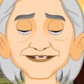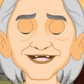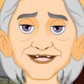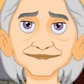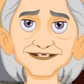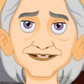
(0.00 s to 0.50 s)

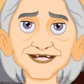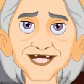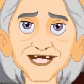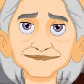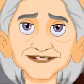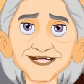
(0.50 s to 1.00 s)
That
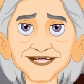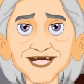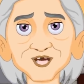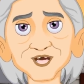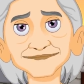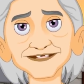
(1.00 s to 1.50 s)
night, the
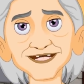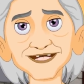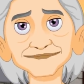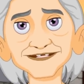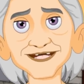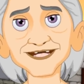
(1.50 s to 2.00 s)
husband
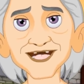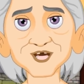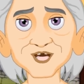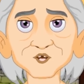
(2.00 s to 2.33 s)
sneaked